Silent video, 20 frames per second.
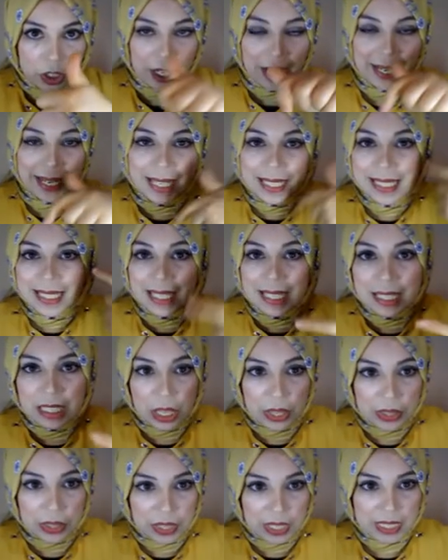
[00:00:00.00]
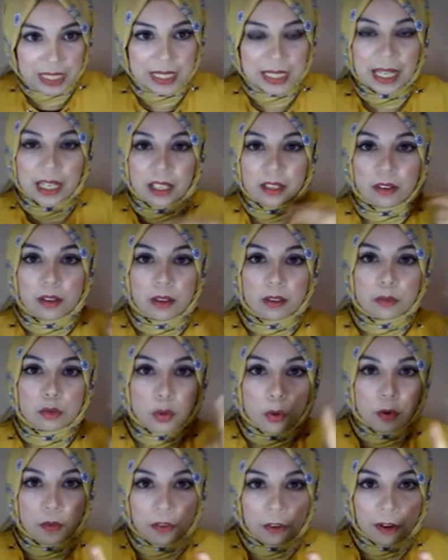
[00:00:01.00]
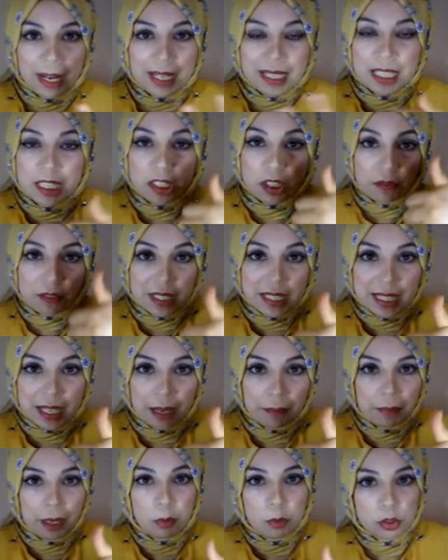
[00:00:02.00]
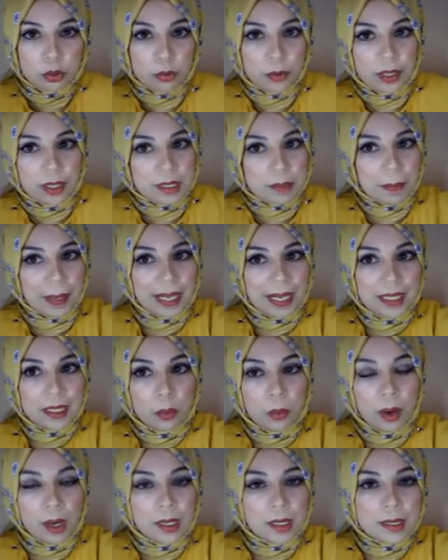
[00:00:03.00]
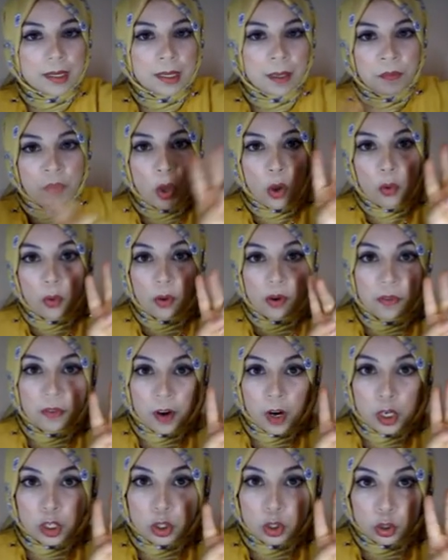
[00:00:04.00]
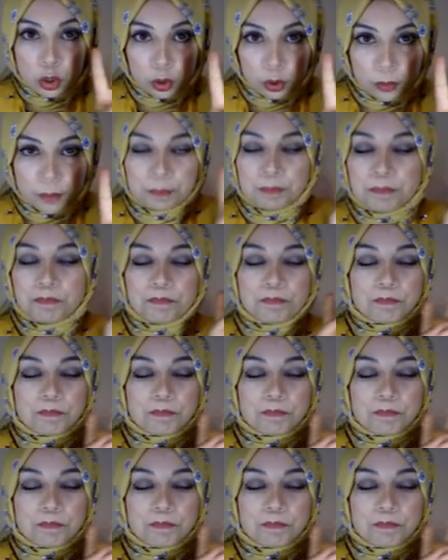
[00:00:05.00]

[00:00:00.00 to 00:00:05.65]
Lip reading: I insist on this, like the two varieties of the same language, whereas bilingualism refers to